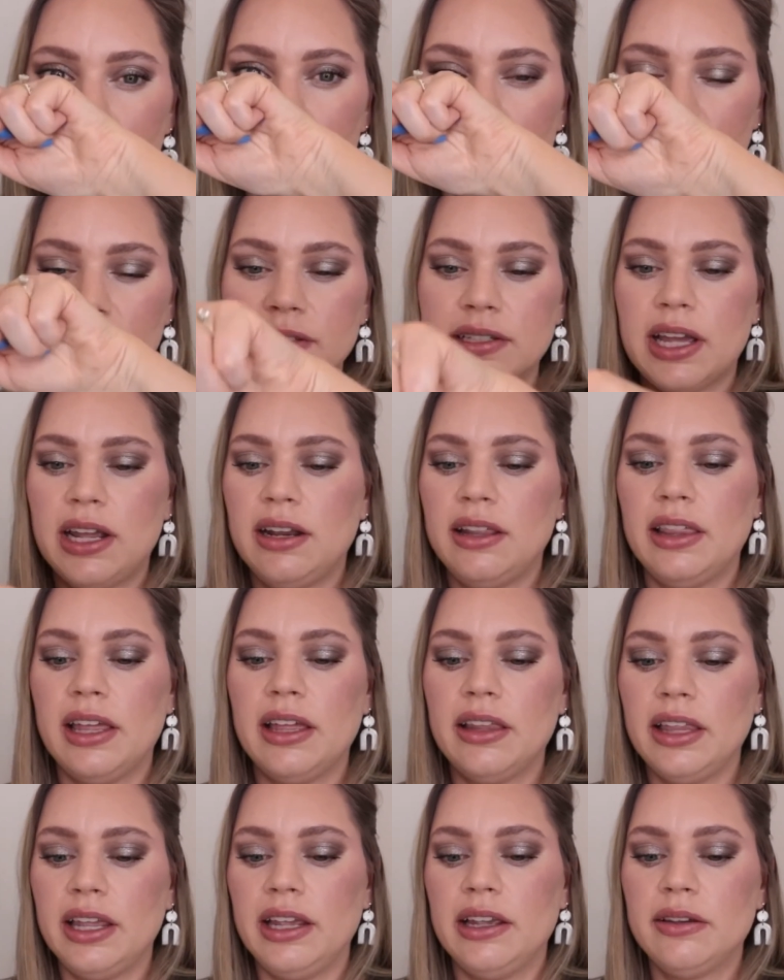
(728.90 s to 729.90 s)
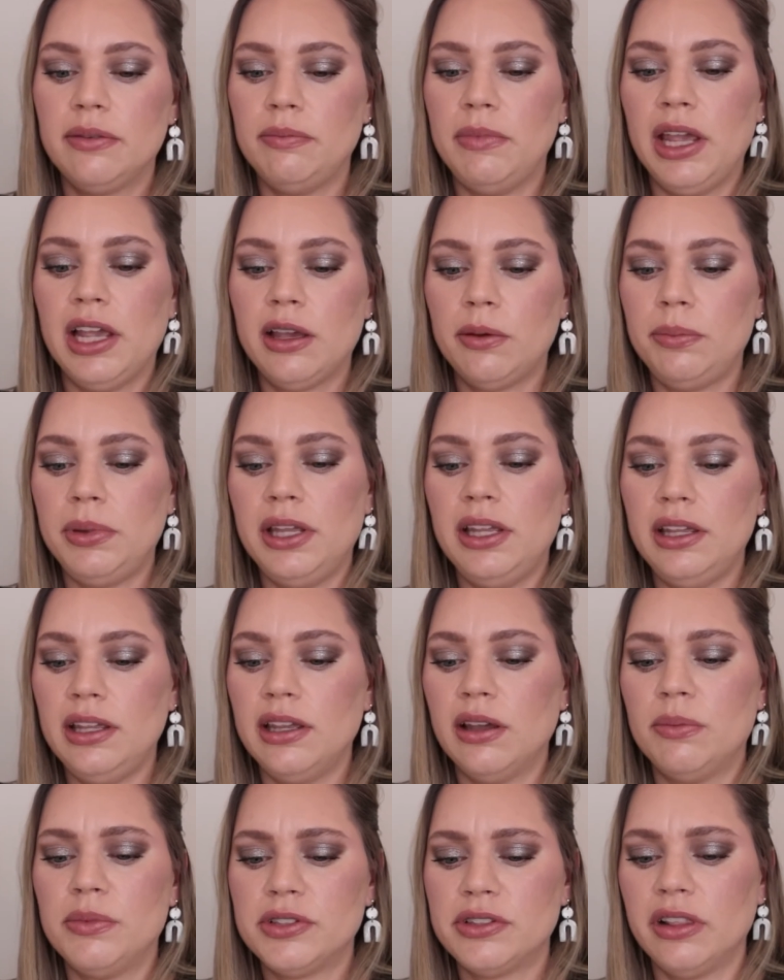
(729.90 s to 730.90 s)
it's kind of that like makeup-y,
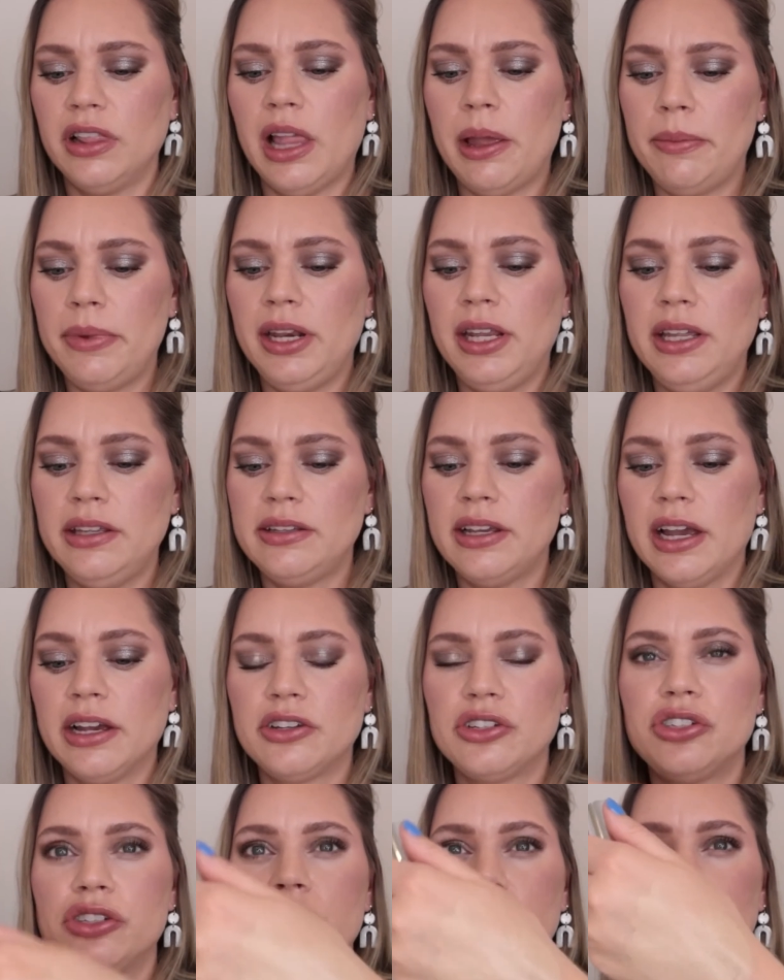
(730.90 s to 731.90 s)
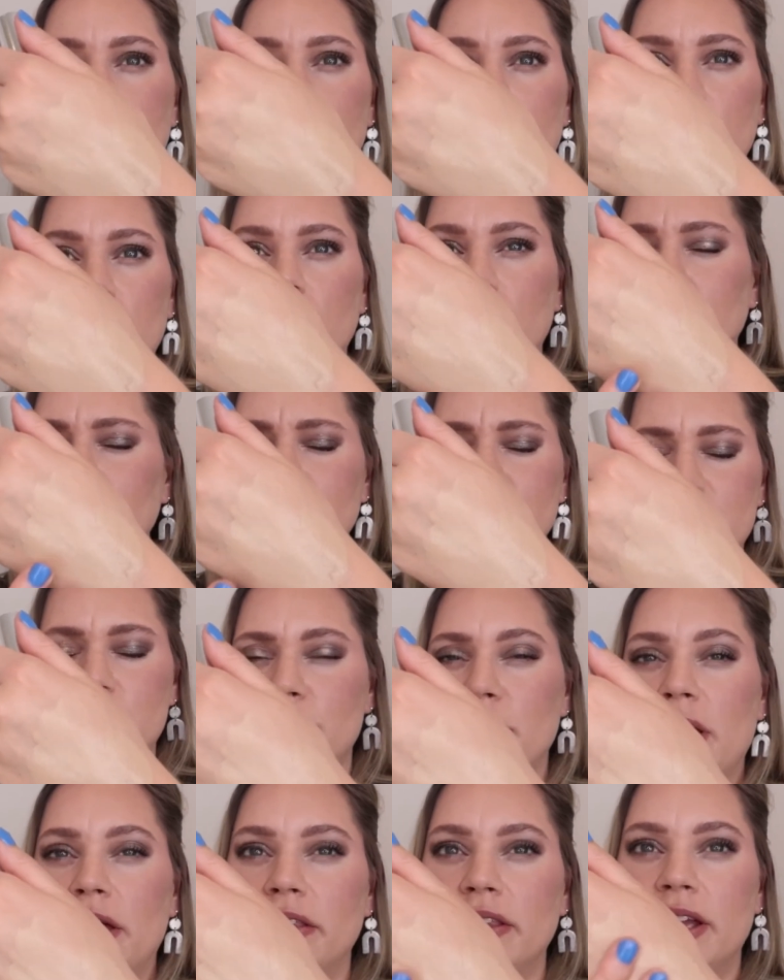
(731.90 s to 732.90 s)
almost lemony texture, or
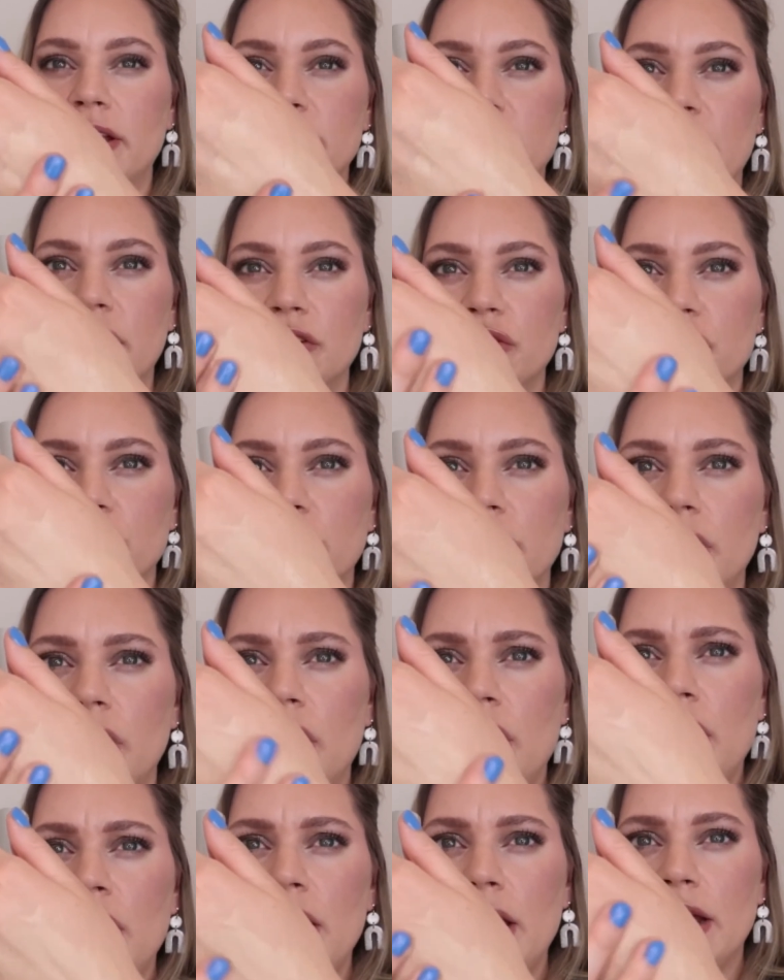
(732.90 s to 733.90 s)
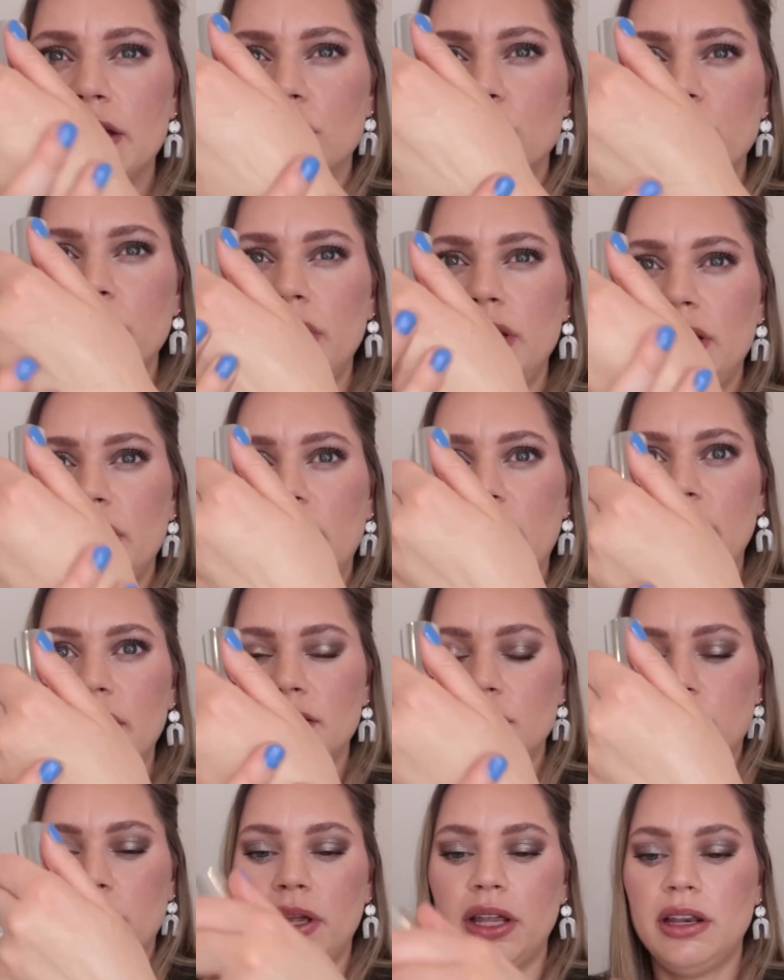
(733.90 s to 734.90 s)
smell, not texture. It's really
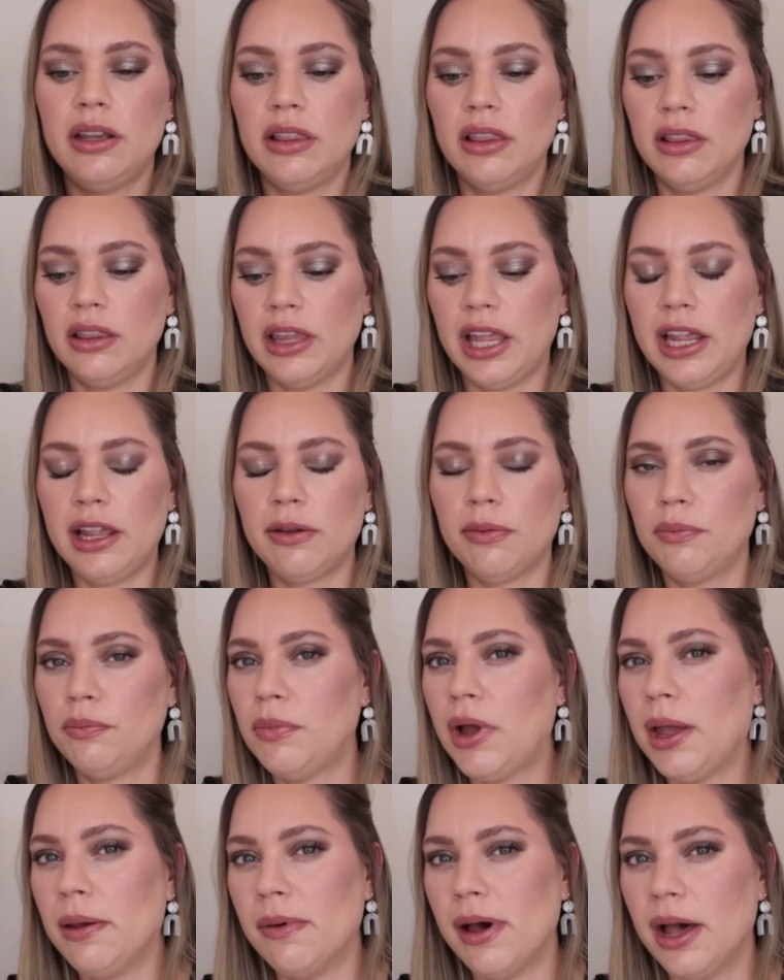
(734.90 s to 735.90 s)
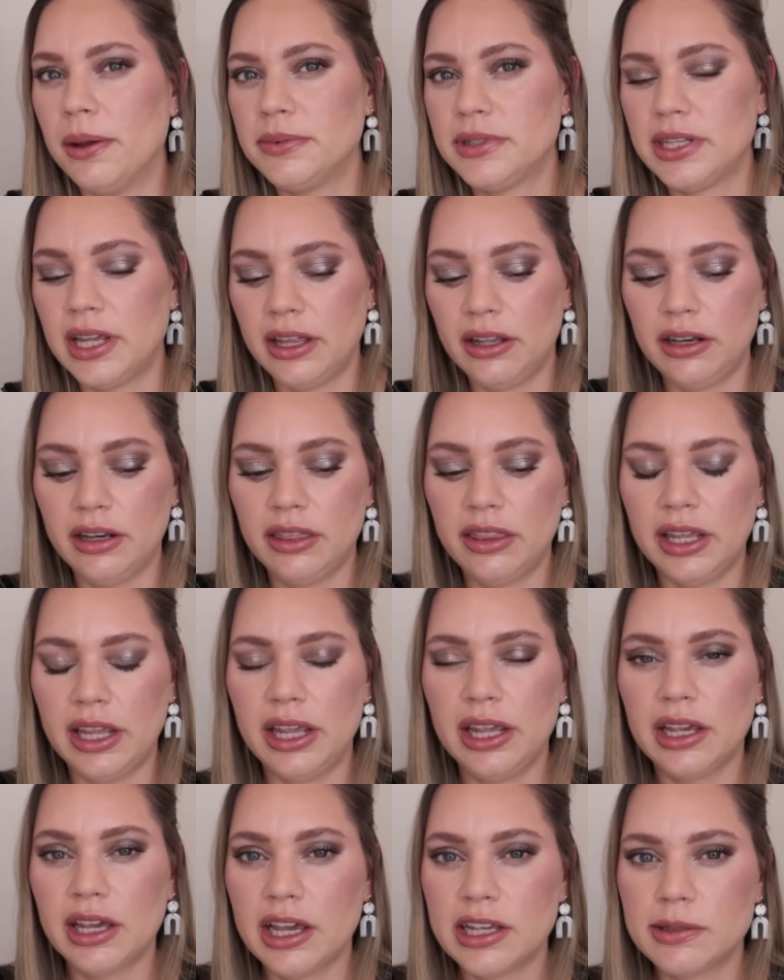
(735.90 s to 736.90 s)
nice, but like my mom said, the
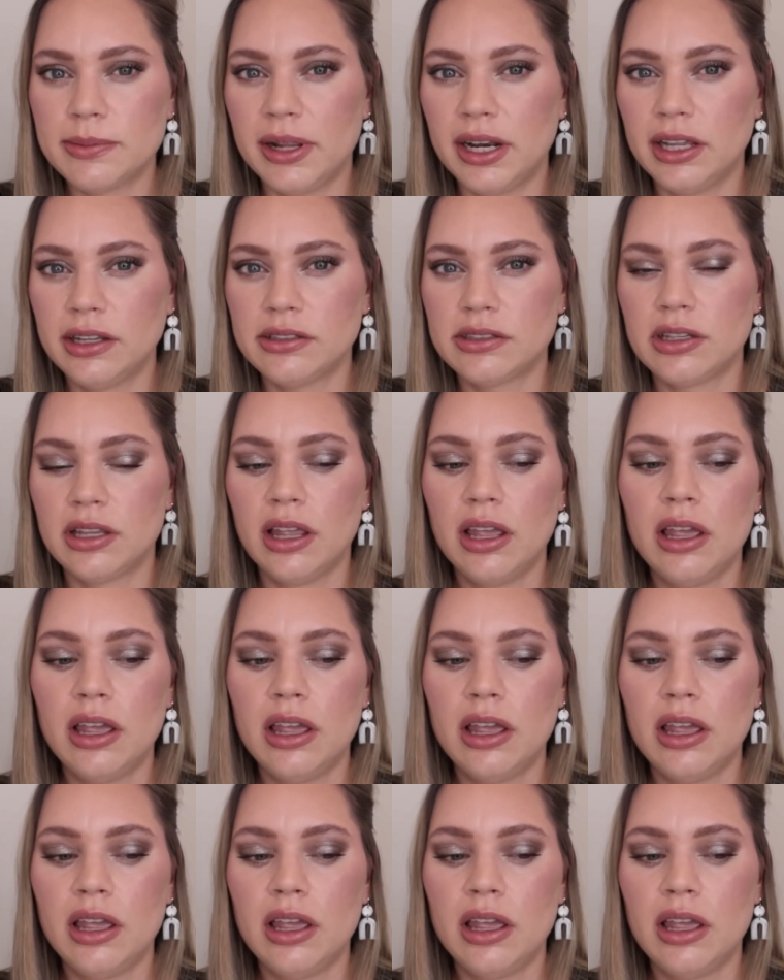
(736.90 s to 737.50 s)
It Cosmetics